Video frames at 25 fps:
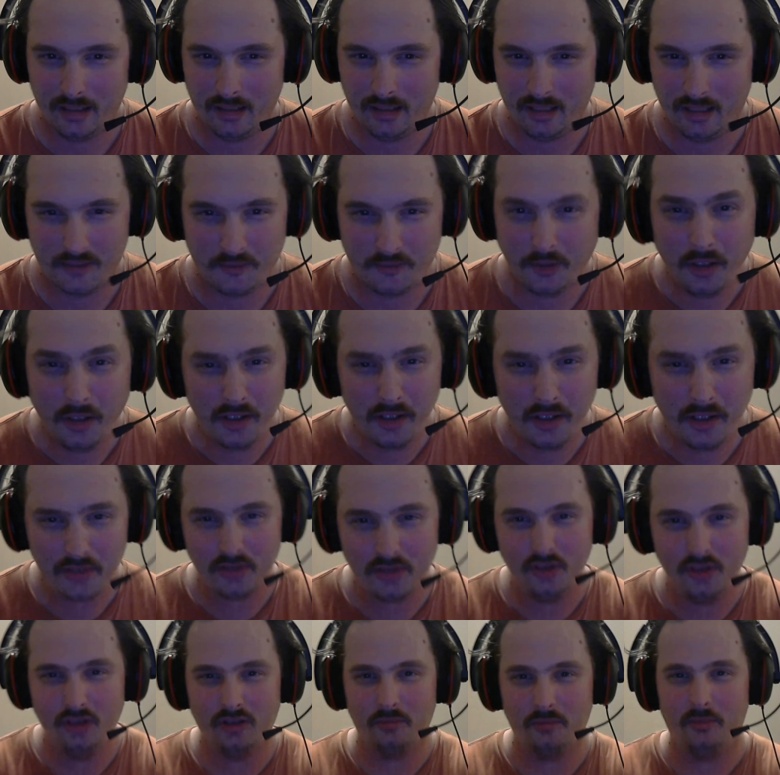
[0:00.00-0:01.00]
And as far as
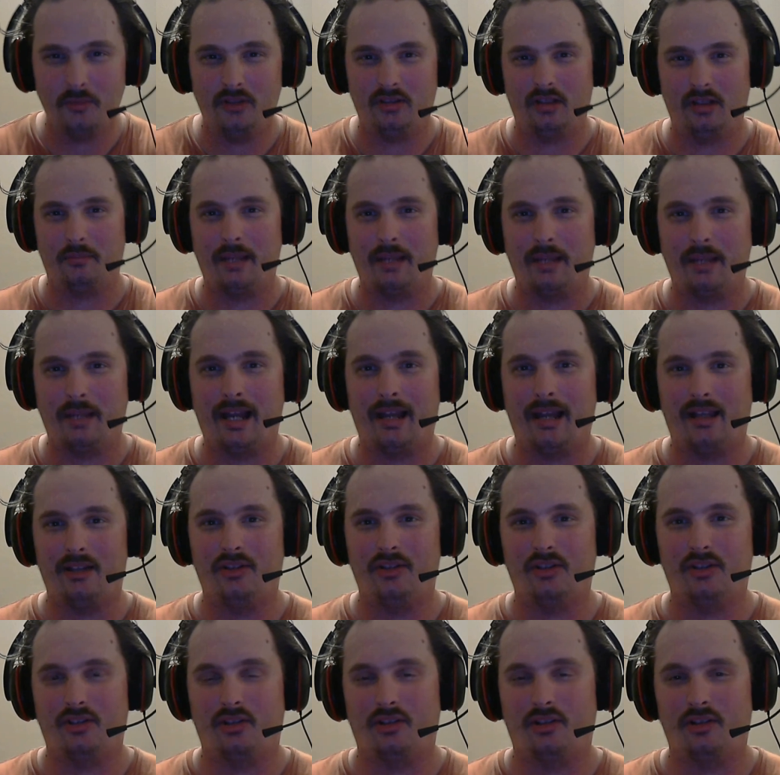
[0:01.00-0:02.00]
news music
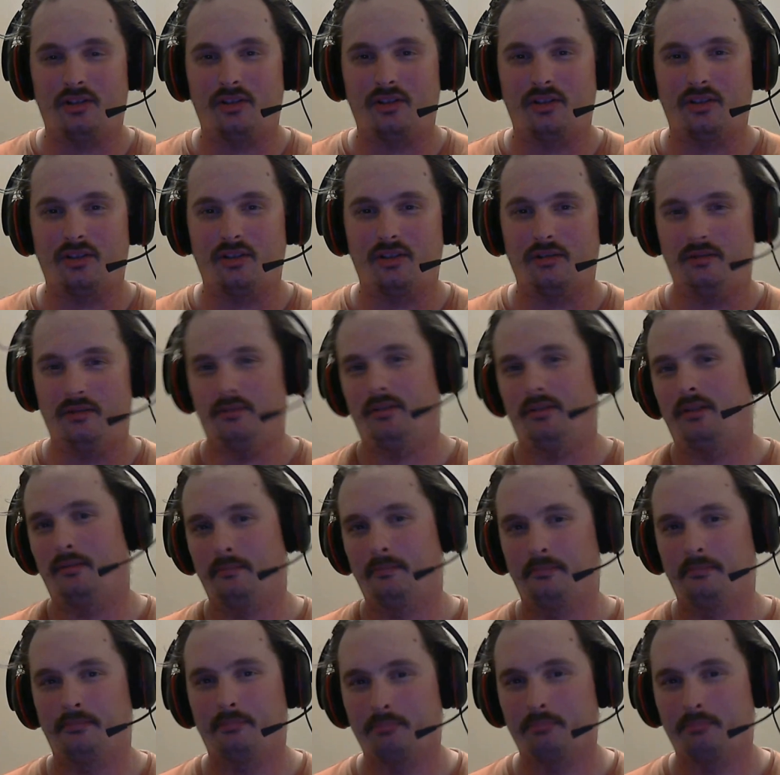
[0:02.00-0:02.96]
packages are concerned,